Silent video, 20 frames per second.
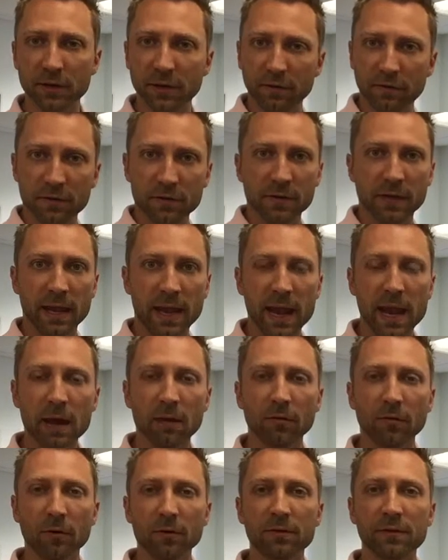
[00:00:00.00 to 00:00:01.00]
If you
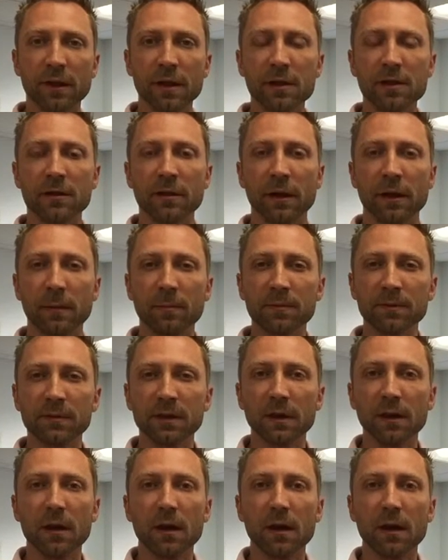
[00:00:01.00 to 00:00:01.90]
can't rotate your hips,